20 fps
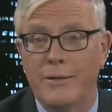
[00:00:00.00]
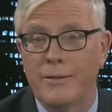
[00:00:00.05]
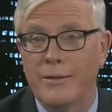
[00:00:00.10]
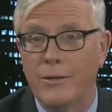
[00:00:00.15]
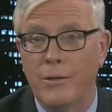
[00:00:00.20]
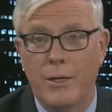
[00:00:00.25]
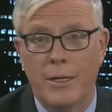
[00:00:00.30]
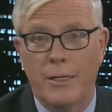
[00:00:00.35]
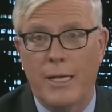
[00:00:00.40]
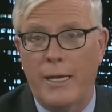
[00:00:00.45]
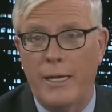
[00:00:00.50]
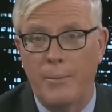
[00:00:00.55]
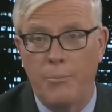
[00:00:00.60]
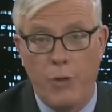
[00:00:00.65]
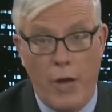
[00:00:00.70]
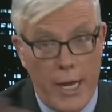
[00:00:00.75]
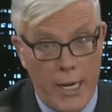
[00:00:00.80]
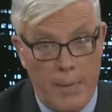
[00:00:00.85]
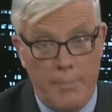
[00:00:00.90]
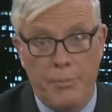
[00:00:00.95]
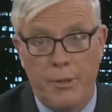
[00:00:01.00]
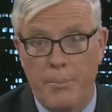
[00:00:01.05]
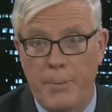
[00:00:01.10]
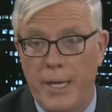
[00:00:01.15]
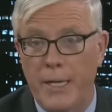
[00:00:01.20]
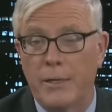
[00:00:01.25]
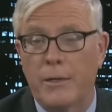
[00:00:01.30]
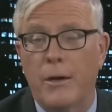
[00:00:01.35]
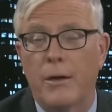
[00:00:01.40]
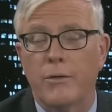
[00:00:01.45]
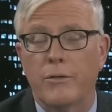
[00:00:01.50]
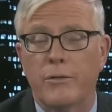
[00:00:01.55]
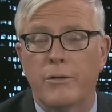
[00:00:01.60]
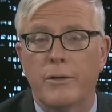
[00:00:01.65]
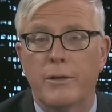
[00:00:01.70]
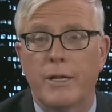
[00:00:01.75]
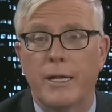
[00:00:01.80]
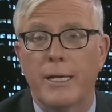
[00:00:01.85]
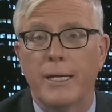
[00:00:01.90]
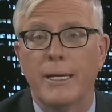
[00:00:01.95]
He said, look, he brought up the Ben
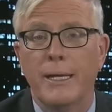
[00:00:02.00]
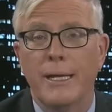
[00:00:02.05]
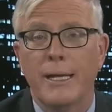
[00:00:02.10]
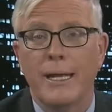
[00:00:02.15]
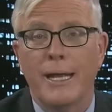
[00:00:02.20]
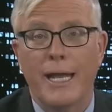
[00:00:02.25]
Carson thing,